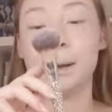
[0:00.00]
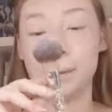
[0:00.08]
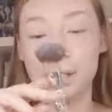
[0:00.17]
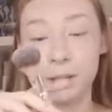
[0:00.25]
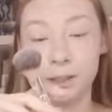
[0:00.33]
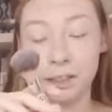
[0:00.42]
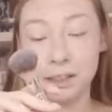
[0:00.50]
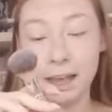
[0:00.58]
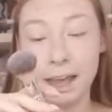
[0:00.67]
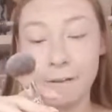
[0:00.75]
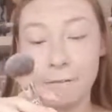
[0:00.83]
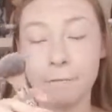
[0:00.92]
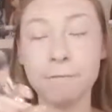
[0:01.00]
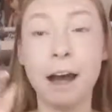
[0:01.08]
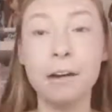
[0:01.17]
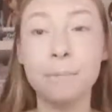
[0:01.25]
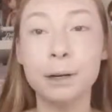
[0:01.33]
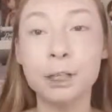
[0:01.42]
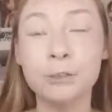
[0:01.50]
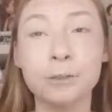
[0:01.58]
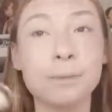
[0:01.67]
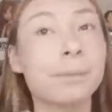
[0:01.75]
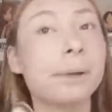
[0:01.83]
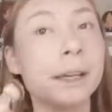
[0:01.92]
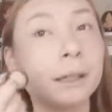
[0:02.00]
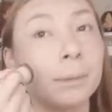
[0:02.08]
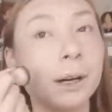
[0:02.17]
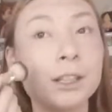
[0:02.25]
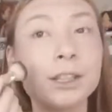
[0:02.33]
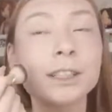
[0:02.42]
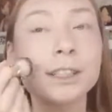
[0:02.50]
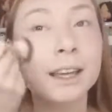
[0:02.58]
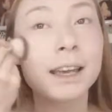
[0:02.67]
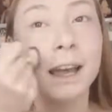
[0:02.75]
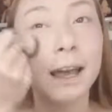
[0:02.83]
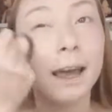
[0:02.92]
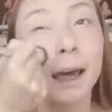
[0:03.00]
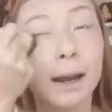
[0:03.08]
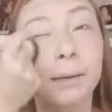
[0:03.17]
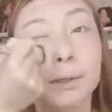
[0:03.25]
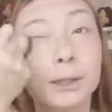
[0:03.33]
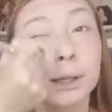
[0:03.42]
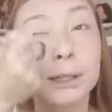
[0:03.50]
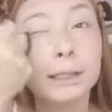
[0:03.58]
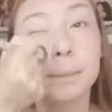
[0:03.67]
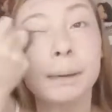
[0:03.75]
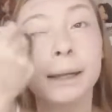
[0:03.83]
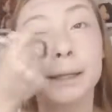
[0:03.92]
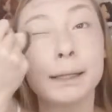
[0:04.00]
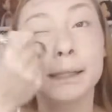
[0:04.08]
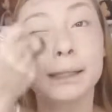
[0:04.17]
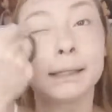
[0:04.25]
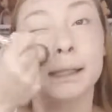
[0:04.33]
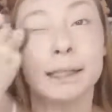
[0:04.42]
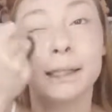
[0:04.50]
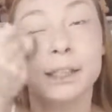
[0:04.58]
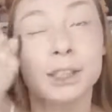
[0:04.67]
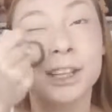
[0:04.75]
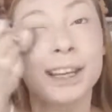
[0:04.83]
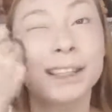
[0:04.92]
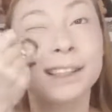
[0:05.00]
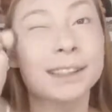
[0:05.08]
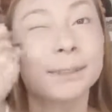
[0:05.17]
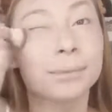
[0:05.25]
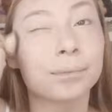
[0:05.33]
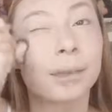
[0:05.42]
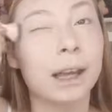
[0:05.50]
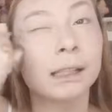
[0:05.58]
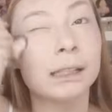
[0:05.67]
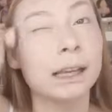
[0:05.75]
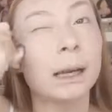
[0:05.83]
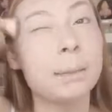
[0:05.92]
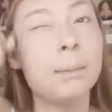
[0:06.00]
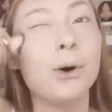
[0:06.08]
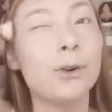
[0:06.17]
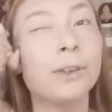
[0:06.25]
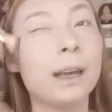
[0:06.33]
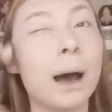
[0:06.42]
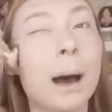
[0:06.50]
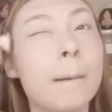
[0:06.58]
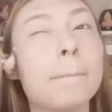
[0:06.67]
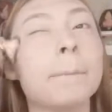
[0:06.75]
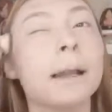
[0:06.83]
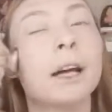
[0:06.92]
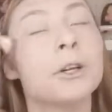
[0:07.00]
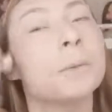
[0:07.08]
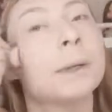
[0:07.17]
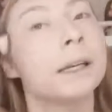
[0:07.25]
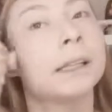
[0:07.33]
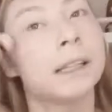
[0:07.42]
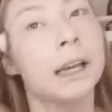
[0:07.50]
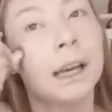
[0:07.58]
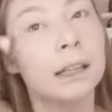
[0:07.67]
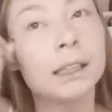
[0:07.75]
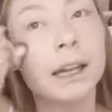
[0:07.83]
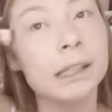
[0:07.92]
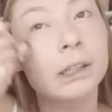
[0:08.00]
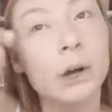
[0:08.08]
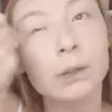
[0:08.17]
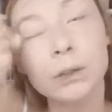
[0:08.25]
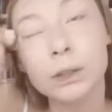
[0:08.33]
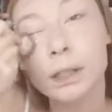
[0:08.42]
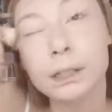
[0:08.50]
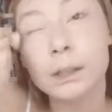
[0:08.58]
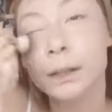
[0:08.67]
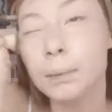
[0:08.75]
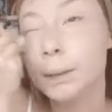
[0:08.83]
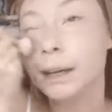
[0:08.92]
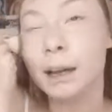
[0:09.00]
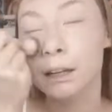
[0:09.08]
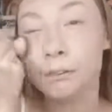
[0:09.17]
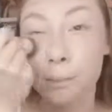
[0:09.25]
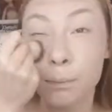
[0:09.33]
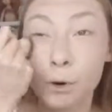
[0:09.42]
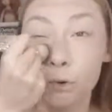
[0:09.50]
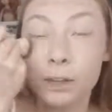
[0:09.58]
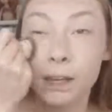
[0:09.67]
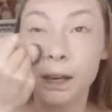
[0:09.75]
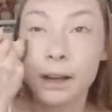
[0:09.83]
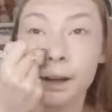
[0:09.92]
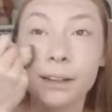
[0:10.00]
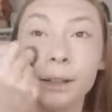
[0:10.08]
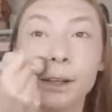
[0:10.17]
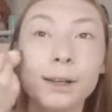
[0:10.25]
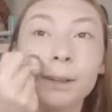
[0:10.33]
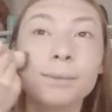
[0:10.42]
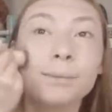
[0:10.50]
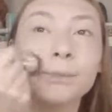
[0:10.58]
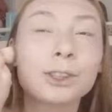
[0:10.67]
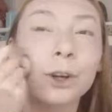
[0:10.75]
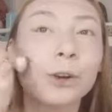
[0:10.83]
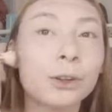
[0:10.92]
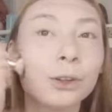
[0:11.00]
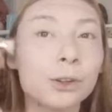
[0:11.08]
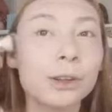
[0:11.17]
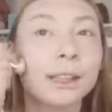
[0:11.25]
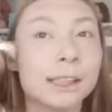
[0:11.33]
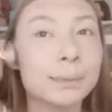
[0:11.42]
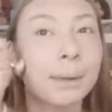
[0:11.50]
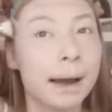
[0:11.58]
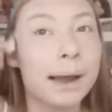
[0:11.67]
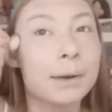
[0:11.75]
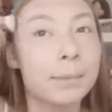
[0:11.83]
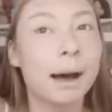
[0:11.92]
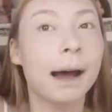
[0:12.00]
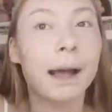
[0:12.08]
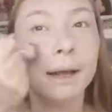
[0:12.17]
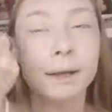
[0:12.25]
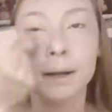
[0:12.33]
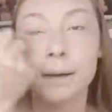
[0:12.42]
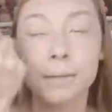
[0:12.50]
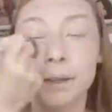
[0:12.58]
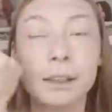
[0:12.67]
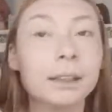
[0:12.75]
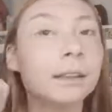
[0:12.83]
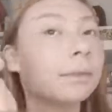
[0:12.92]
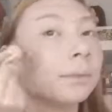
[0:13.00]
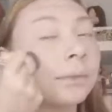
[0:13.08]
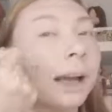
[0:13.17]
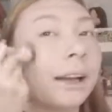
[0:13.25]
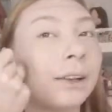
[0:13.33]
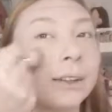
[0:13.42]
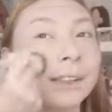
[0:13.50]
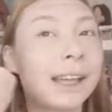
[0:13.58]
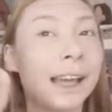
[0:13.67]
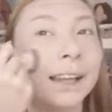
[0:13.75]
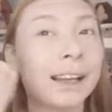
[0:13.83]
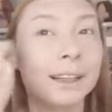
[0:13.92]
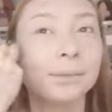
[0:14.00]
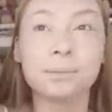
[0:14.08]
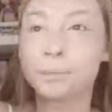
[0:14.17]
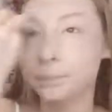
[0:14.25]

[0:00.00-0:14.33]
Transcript: I'm going to use this F5 brush from Blinged Brushes. And I'm just going to blend this into the cheeks as like a mauvier blush, because today's whole look is going to be kind of a mauvier toned look inspired by the little Hello Sailor